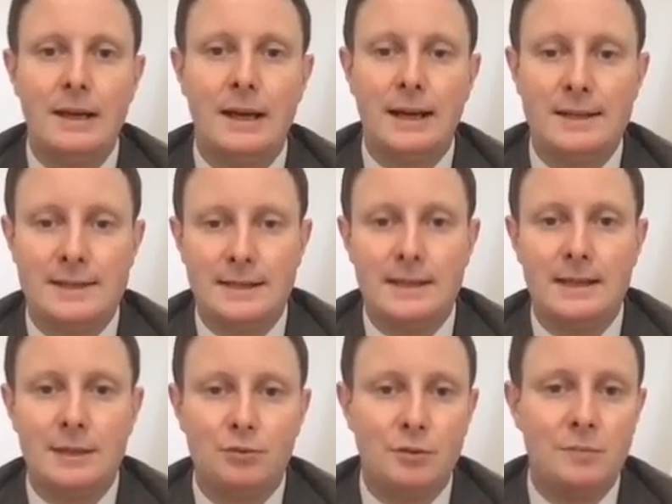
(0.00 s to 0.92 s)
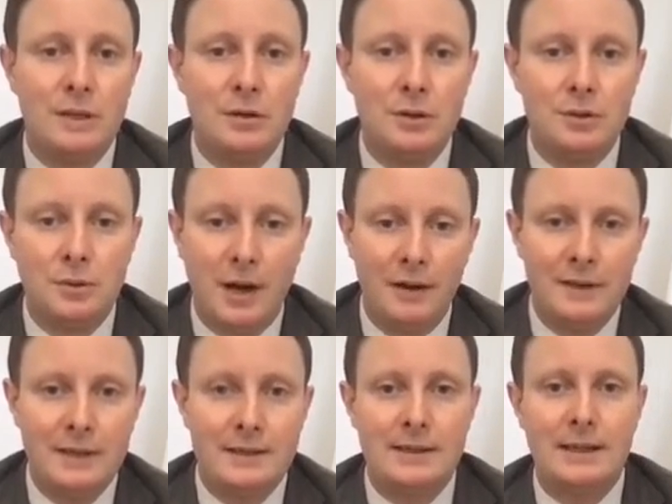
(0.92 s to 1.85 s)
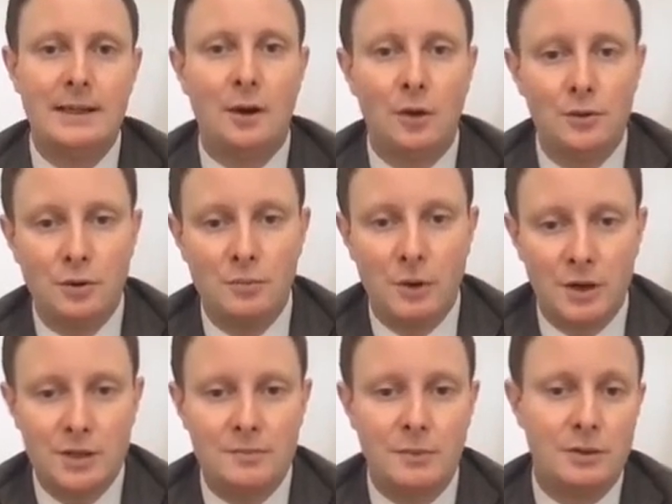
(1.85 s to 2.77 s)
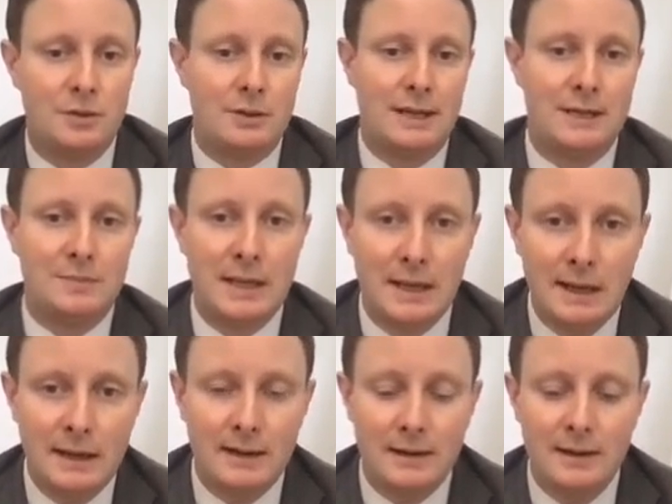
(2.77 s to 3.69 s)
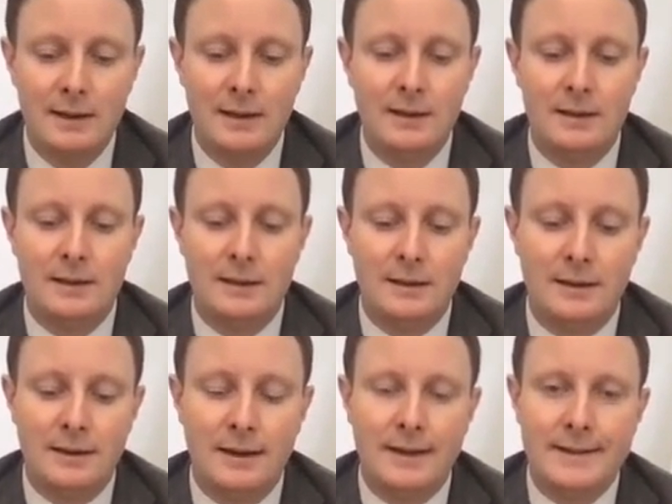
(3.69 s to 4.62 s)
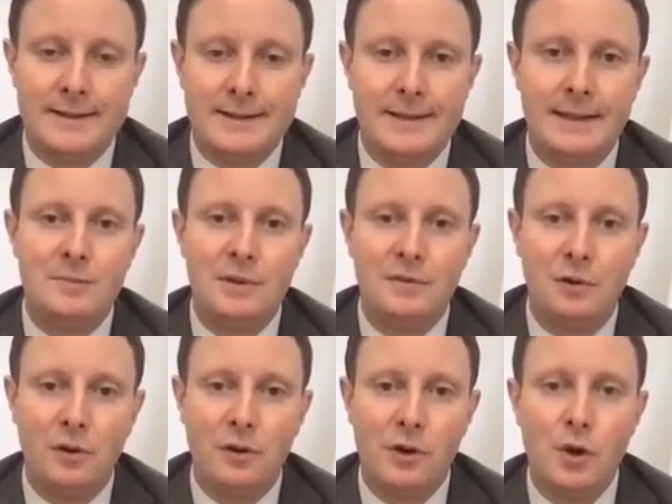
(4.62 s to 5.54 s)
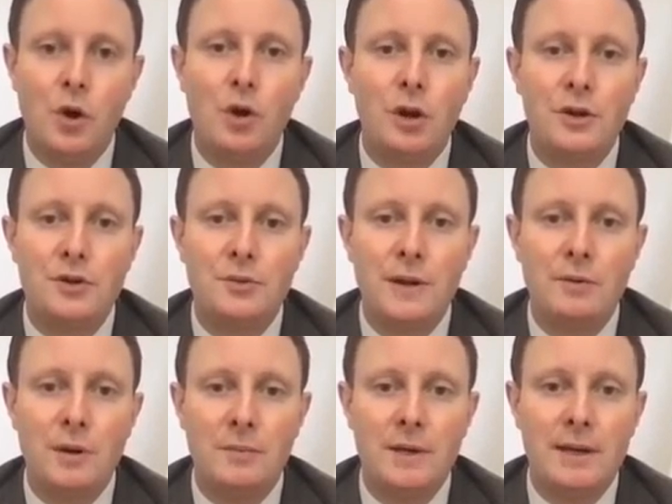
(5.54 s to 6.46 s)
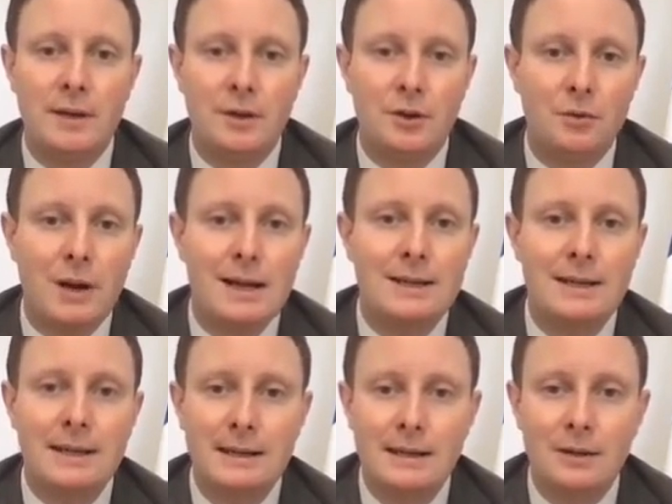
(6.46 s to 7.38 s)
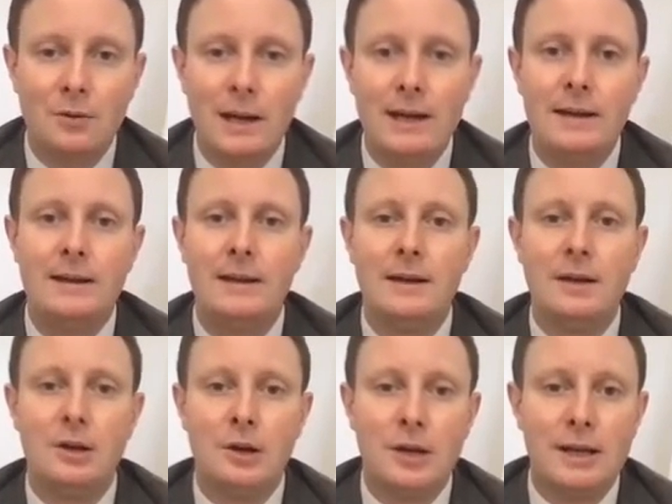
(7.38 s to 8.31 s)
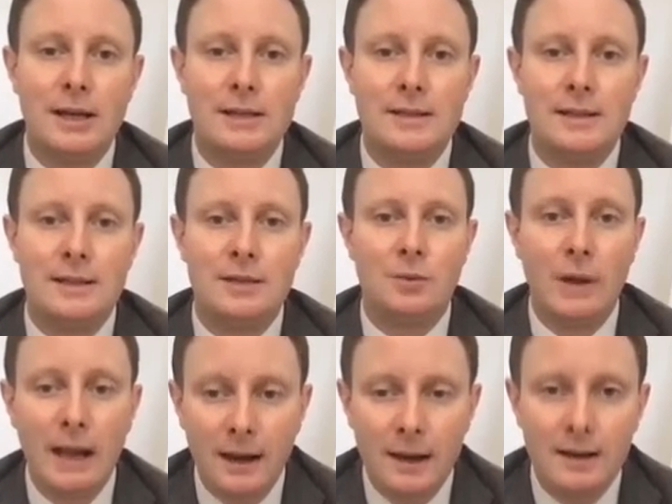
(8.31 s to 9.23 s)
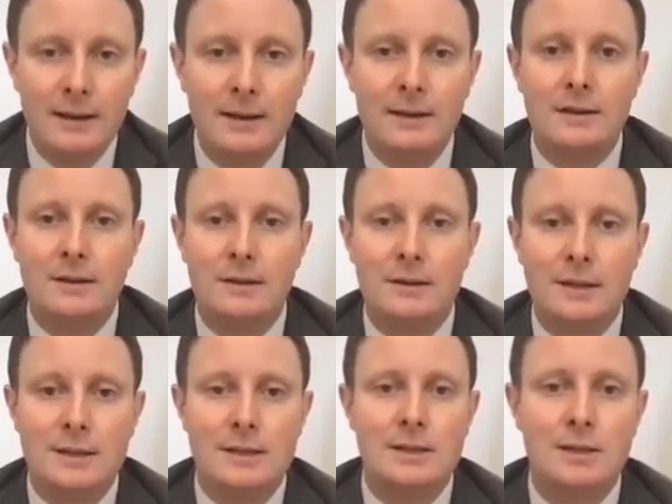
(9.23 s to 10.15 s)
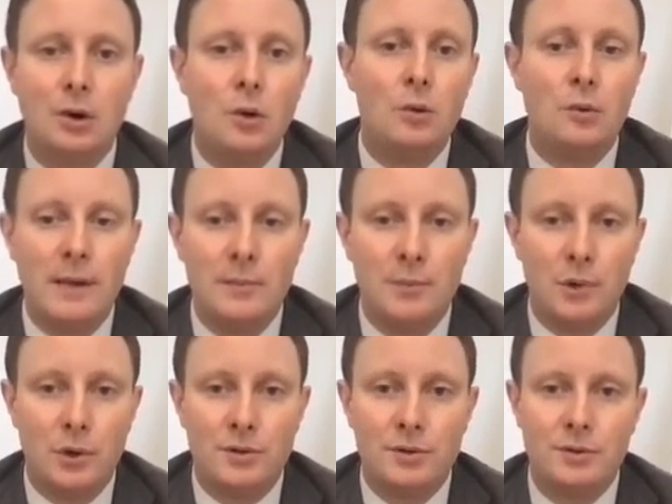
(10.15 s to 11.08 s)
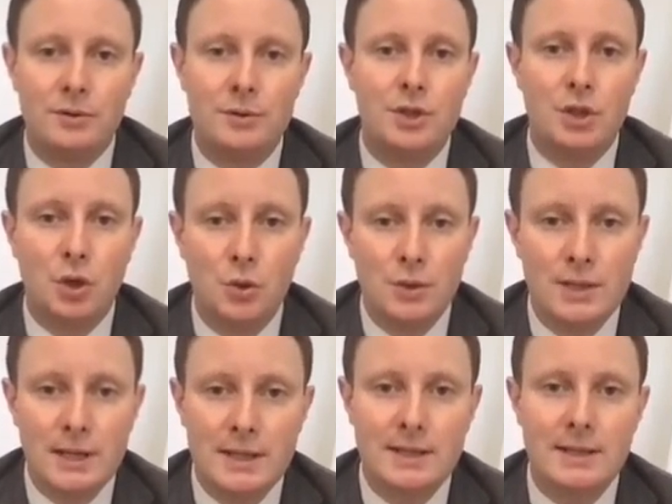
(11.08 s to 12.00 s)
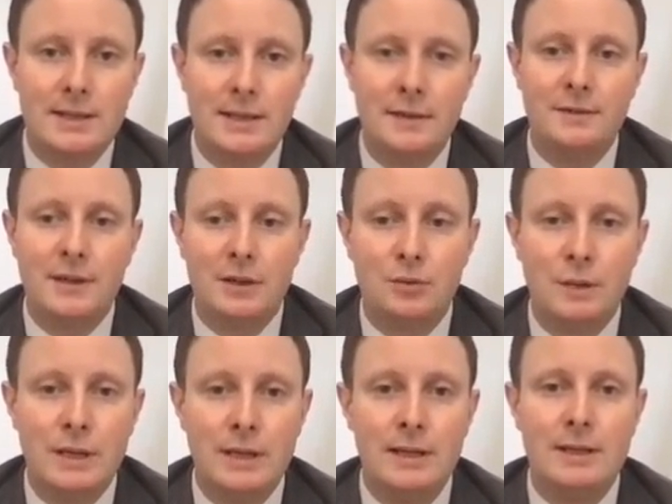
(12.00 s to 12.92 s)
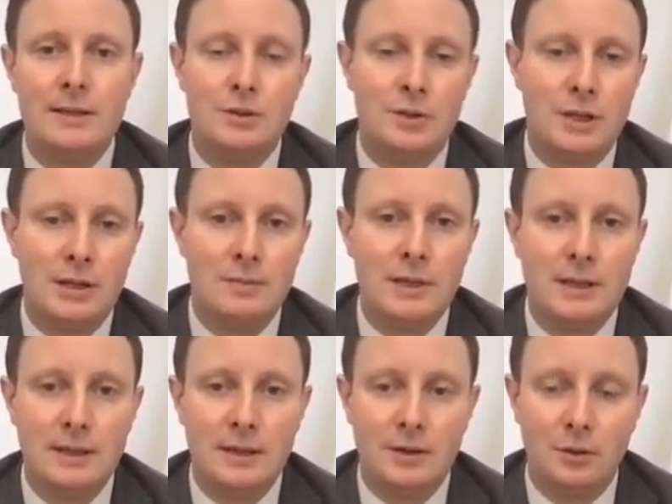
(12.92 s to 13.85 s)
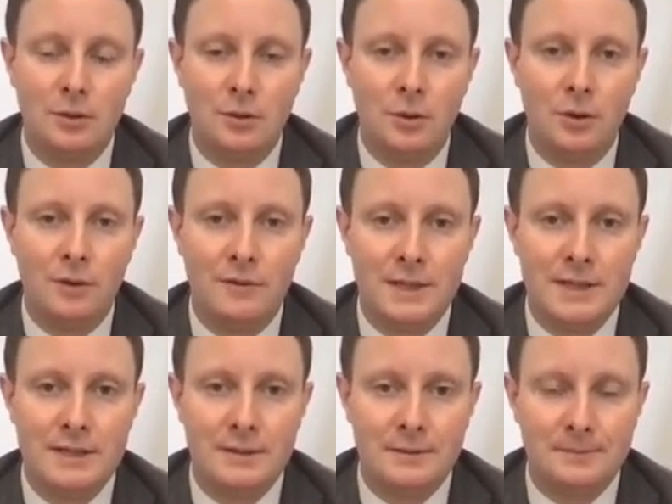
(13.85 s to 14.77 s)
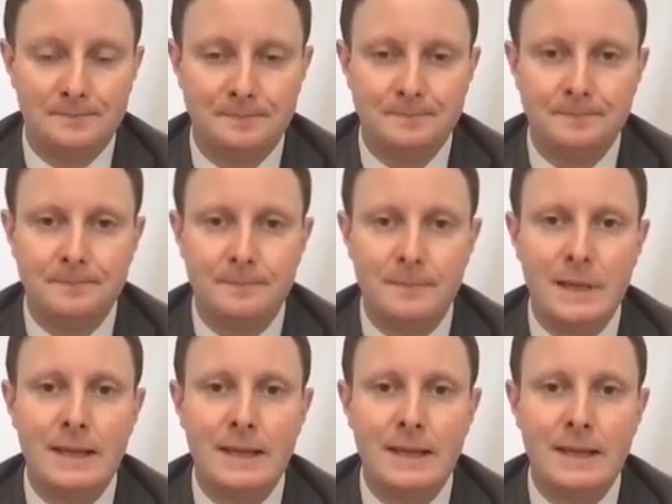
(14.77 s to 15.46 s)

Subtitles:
will happen. I think it would be good to have it in our toolbox. But let's be clear. I said it before, no country would be dragged in a way against its will. It's so important, so sensitive that we need unanimity on all of these